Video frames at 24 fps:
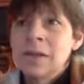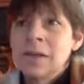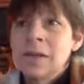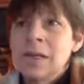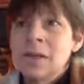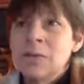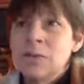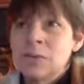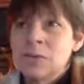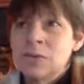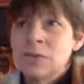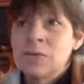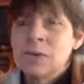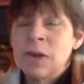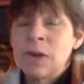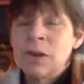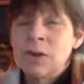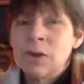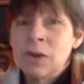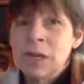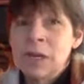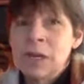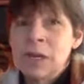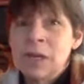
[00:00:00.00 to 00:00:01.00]
it was
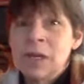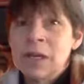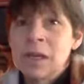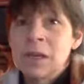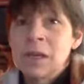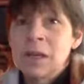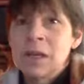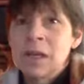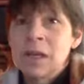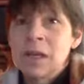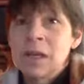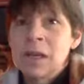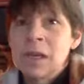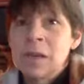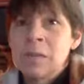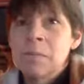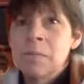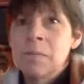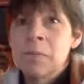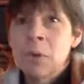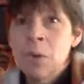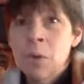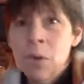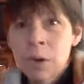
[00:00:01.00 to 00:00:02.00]
very
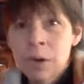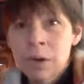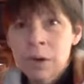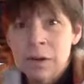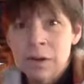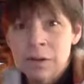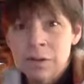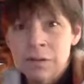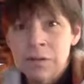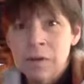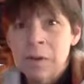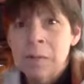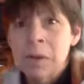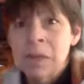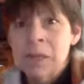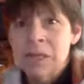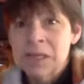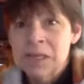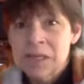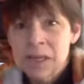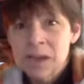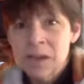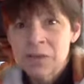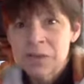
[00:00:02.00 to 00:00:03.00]
important for
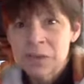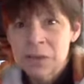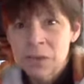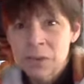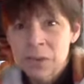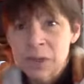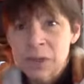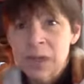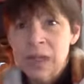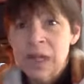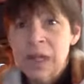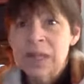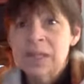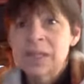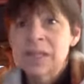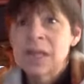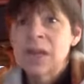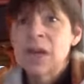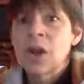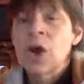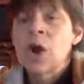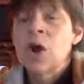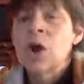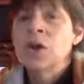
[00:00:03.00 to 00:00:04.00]
myself to realize
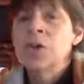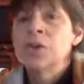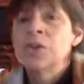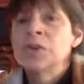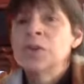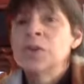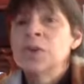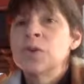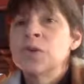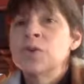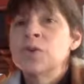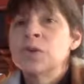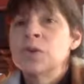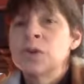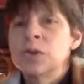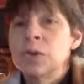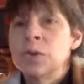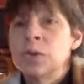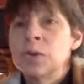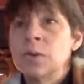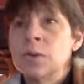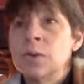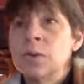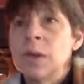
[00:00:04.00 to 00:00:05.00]
and also
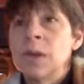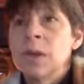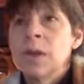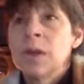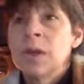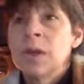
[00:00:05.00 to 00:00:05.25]
to